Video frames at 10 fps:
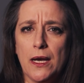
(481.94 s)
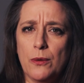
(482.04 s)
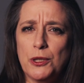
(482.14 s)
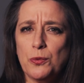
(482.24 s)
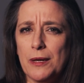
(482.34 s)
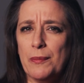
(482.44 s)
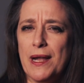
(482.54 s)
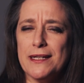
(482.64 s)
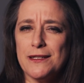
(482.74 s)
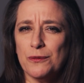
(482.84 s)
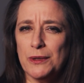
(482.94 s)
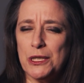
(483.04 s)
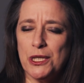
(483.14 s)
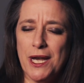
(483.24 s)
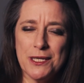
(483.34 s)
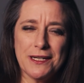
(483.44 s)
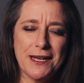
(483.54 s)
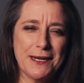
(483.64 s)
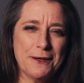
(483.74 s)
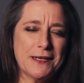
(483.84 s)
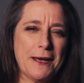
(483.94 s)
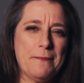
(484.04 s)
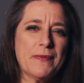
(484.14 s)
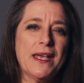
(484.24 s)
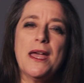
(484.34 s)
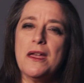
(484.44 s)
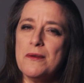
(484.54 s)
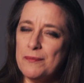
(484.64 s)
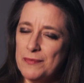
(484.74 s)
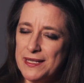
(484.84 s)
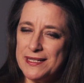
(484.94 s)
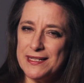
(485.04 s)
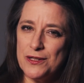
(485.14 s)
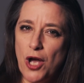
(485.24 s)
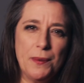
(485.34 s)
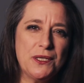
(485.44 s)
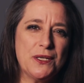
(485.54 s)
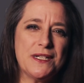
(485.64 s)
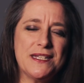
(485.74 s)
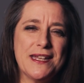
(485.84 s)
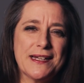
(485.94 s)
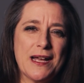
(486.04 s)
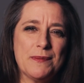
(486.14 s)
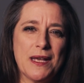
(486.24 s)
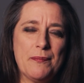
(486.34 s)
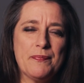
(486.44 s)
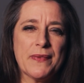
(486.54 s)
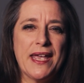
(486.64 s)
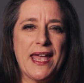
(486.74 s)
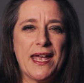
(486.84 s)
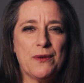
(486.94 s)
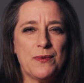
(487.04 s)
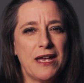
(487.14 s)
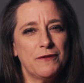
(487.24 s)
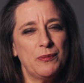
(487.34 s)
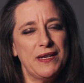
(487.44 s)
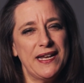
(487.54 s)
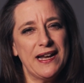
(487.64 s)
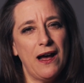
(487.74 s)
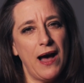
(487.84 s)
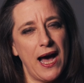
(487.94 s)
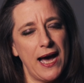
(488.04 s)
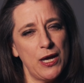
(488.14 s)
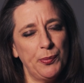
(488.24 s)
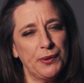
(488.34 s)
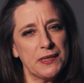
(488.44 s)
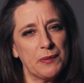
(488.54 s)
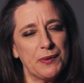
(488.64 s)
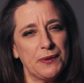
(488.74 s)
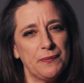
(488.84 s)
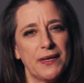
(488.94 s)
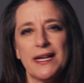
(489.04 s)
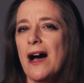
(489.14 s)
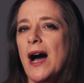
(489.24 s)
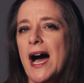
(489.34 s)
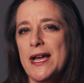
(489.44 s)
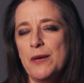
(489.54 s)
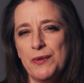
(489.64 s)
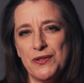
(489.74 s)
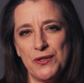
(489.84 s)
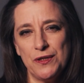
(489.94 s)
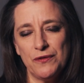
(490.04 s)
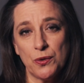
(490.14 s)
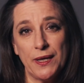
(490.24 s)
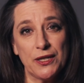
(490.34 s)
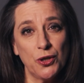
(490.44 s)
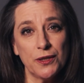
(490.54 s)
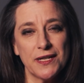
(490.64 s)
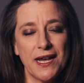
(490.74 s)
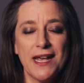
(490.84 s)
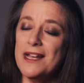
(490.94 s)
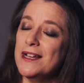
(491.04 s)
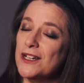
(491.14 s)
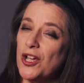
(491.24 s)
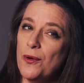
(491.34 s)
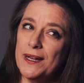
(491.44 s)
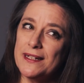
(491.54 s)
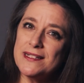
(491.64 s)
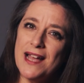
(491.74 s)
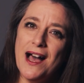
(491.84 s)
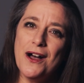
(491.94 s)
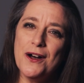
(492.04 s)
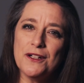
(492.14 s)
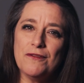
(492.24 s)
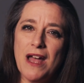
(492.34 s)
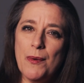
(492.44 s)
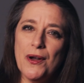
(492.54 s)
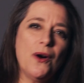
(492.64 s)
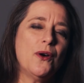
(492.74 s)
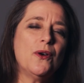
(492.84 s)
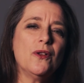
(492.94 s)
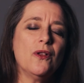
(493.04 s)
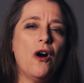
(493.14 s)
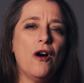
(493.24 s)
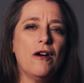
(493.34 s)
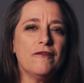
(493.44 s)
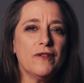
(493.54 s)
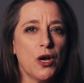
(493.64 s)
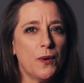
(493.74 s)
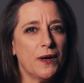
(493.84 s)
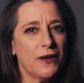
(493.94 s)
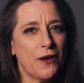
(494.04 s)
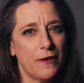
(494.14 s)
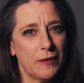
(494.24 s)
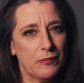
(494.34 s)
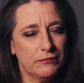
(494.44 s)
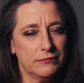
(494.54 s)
which one applies to which changing line, okay? And there's this opportunity that comes up, and we have to be in our higher principle, in our higher pursuit of joy, and not going down a rabbit hole of lower and lower